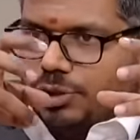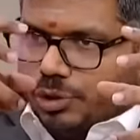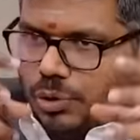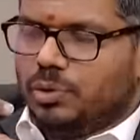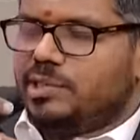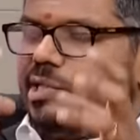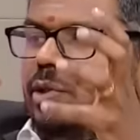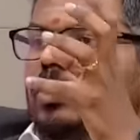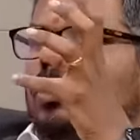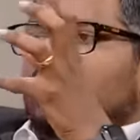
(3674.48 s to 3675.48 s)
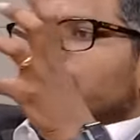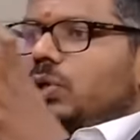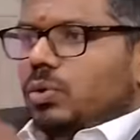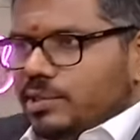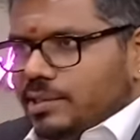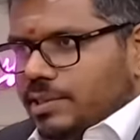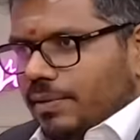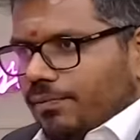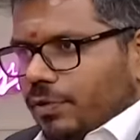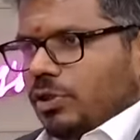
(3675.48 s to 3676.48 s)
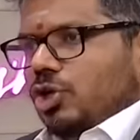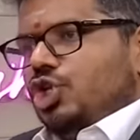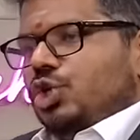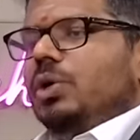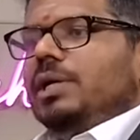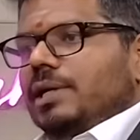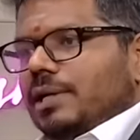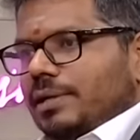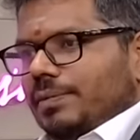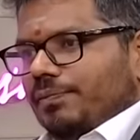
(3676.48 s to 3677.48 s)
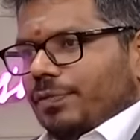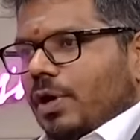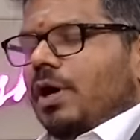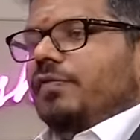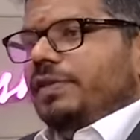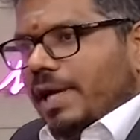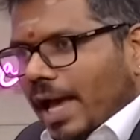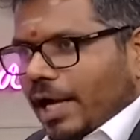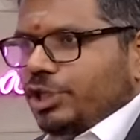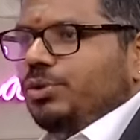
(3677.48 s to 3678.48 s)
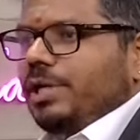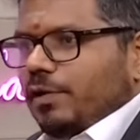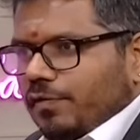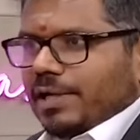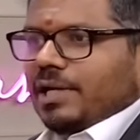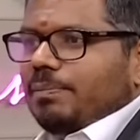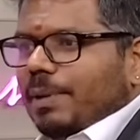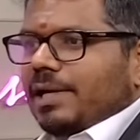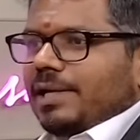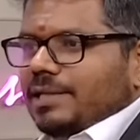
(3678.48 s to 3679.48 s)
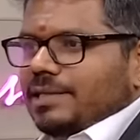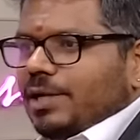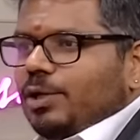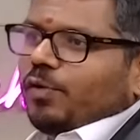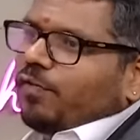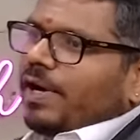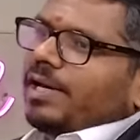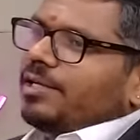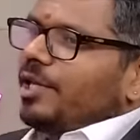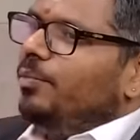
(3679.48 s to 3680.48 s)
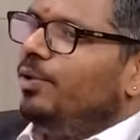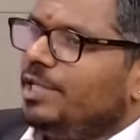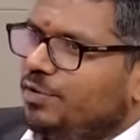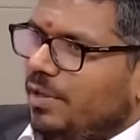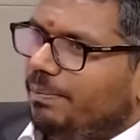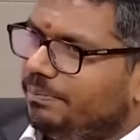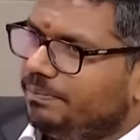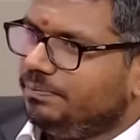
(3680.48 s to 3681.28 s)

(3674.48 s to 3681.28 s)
choose to use the shoulder of the actually affected parties to fire their bullets from.